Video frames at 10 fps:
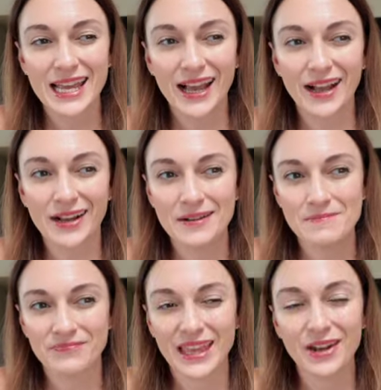
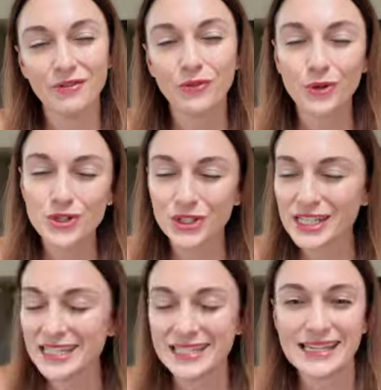And unfortunately,
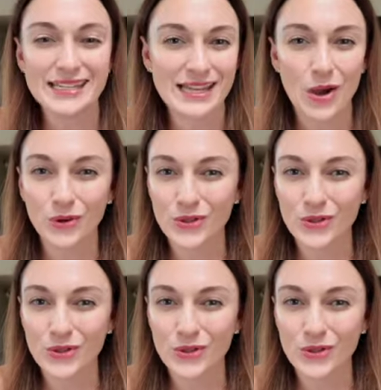Disney is not one